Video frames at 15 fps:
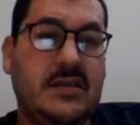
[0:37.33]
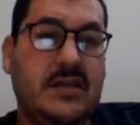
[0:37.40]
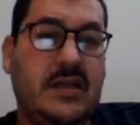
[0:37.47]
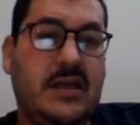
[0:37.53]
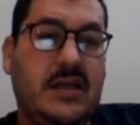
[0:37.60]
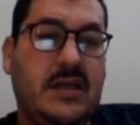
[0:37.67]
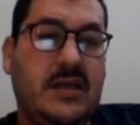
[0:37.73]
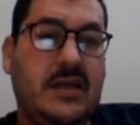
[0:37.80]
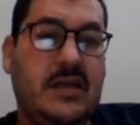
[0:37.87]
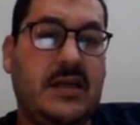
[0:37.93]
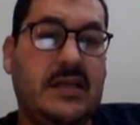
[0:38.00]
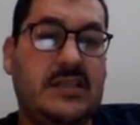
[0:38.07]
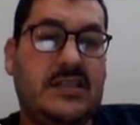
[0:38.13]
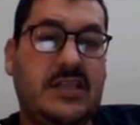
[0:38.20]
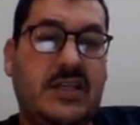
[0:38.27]

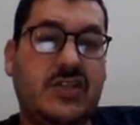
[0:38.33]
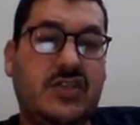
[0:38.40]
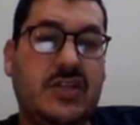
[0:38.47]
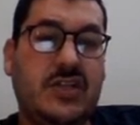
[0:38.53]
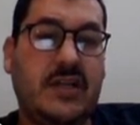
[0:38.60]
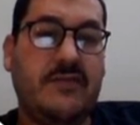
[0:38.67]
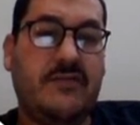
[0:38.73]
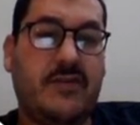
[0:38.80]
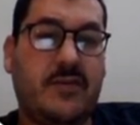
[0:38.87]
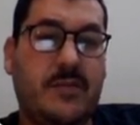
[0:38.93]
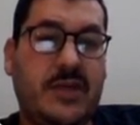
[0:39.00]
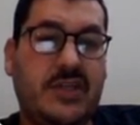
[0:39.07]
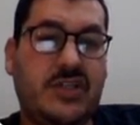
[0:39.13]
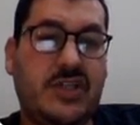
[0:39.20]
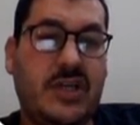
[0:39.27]
essential
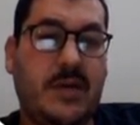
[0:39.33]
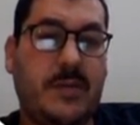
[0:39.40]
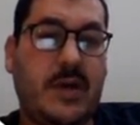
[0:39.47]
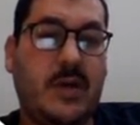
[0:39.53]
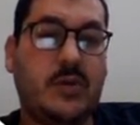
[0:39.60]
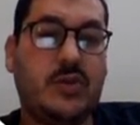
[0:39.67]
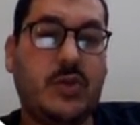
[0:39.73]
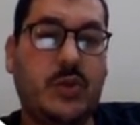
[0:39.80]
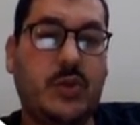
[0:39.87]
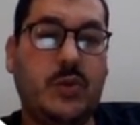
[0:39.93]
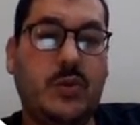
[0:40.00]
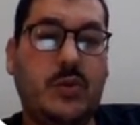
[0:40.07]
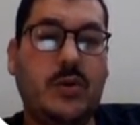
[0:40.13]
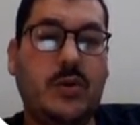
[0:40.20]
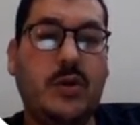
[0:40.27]
information about
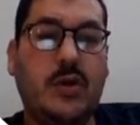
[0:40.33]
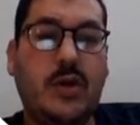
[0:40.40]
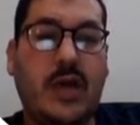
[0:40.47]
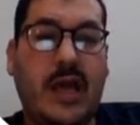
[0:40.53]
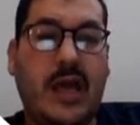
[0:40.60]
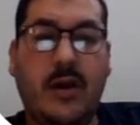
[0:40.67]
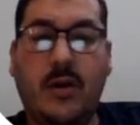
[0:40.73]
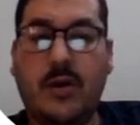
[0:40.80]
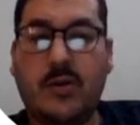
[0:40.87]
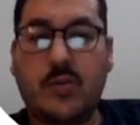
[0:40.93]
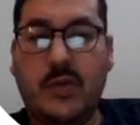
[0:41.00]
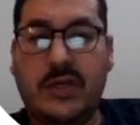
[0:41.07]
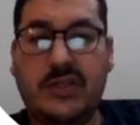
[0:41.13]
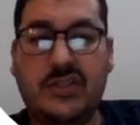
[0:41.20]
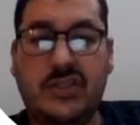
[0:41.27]
who or
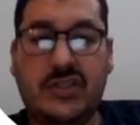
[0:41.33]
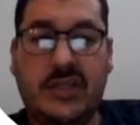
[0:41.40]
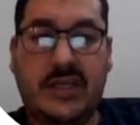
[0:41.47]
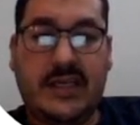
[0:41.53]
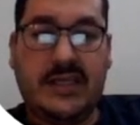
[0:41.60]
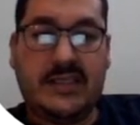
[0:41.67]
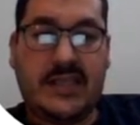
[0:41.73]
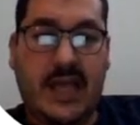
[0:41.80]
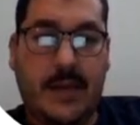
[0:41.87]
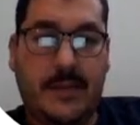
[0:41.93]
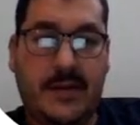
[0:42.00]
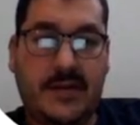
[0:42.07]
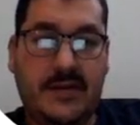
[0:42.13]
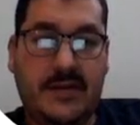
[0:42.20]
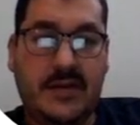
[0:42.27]
which is
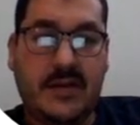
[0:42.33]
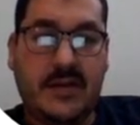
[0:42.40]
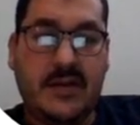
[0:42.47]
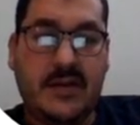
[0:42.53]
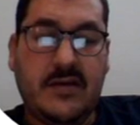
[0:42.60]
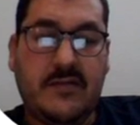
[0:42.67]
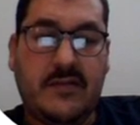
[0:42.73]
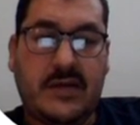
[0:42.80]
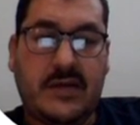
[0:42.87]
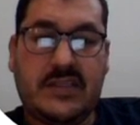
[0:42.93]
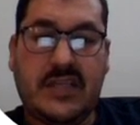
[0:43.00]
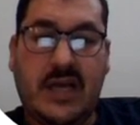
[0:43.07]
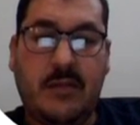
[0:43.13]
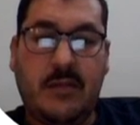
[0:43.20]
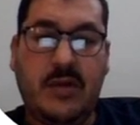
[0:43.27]
happened. For
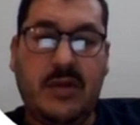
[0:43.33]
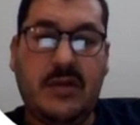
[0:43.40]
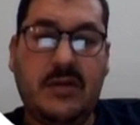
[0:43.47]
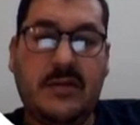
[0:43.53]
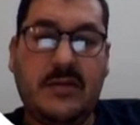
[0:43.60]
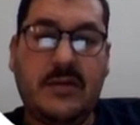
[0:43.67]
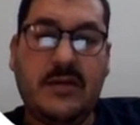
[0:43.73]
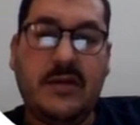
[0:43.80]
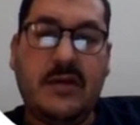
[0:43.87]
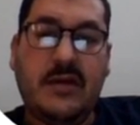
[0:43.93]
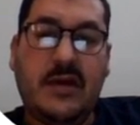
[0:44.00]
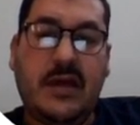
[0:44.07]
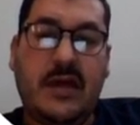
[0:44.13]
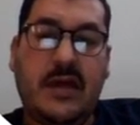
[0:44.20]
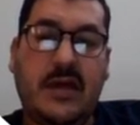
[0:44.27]
example,
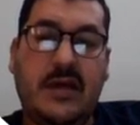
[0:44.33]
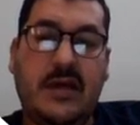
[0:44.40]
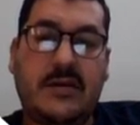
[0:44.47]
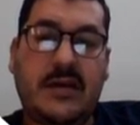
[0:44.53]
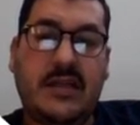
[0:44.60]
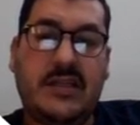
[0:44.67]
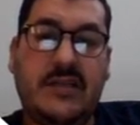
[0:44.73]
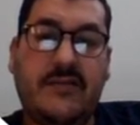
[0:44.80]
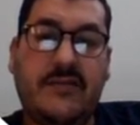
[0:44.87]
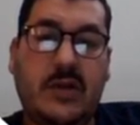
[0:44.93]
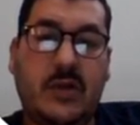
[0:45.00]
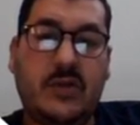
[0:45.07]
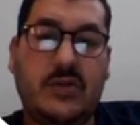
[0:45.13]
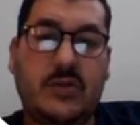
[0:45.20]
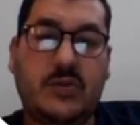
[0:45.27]
relative
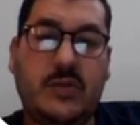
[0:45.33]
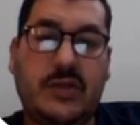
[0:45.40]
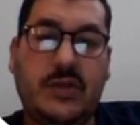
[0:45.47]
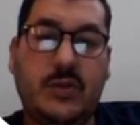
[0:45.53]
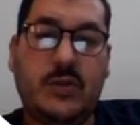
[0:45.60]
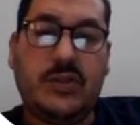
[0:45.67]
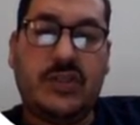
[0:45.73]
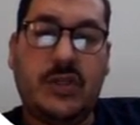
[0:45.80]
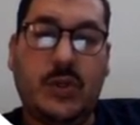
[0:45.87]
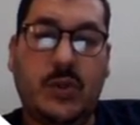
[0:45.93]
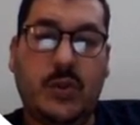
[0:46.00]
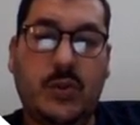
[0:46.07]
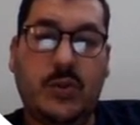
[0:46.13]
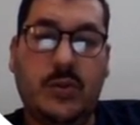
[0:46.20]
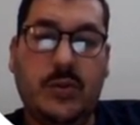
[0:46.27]
clauses we use
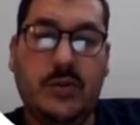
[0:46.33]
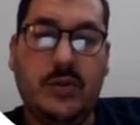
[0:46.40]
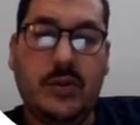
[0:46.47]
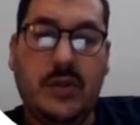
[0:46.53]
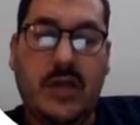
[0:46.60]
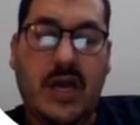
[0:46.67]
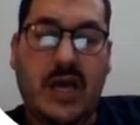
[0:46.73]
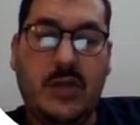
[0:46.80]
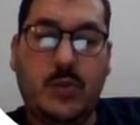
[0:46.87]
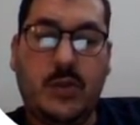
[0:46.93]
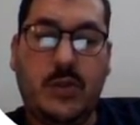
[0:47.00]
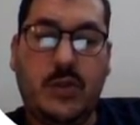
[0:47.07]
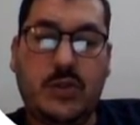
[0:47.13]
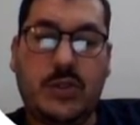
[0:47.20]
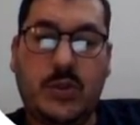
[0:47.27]
who, and we
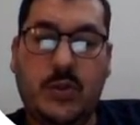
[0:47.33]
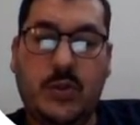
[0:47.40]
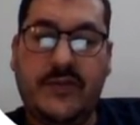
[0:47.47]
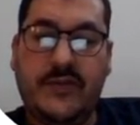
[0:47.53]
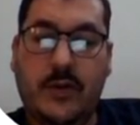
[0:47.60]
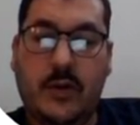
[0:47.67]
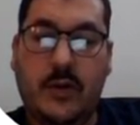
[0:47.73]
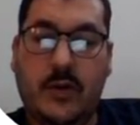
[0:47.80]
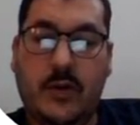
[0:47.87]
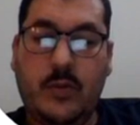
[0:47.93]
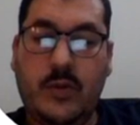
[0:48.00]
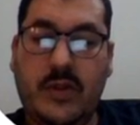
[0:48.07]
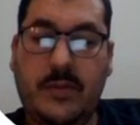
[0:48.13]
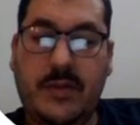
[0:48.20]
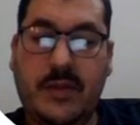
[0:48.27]
use who for
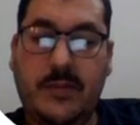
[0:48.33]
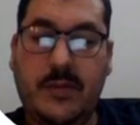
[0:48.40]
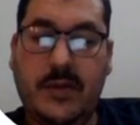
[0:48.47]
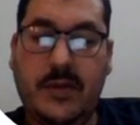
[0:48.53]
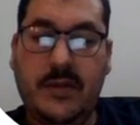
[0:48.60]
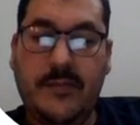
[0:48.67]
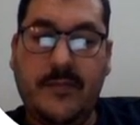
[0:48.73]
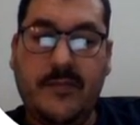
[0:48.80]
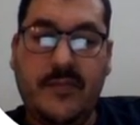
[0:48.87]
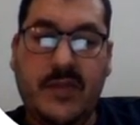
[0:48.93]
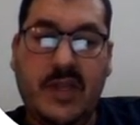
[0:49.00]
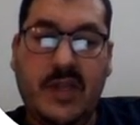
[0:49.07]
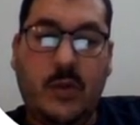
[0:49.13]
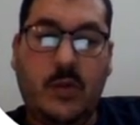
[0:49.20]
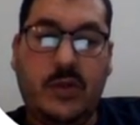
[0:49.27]
with people.
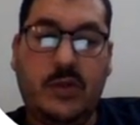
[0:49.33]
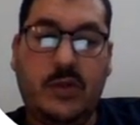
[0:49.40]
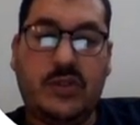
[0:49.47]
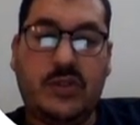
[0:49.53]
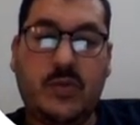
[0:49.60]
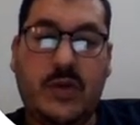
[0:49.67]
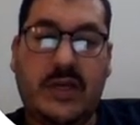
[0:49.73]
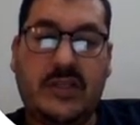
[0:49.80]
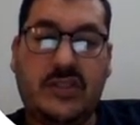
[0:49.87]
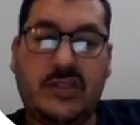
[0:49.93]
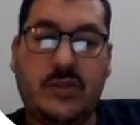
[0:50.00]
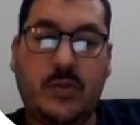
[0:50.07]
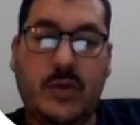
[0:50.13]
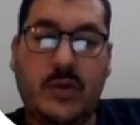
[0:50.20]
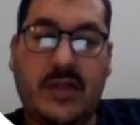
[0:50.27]
We use
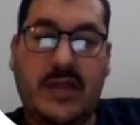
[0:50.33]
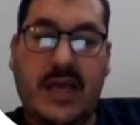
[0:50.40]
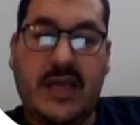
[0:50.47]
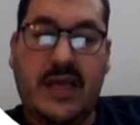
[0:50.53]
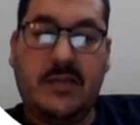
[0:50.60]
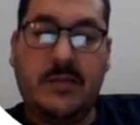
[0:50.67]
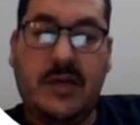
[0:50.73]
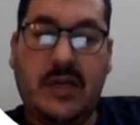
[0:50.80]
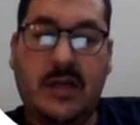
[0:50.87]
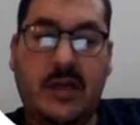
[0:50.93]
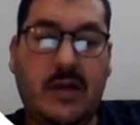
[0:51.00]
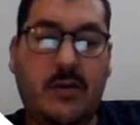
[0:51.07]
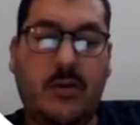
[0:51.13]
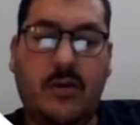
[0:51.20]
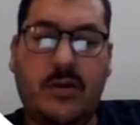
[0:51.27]
which with
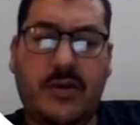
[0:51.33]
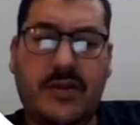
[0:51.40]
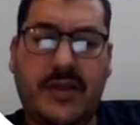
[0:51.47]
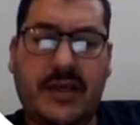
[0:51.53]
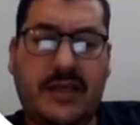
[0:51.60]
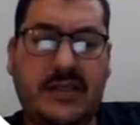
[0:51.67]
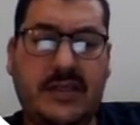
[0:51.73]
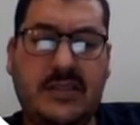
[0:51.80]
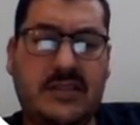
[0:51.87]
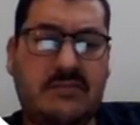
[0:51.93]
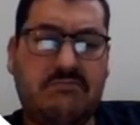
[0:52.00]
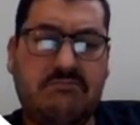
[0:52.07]
animal or things,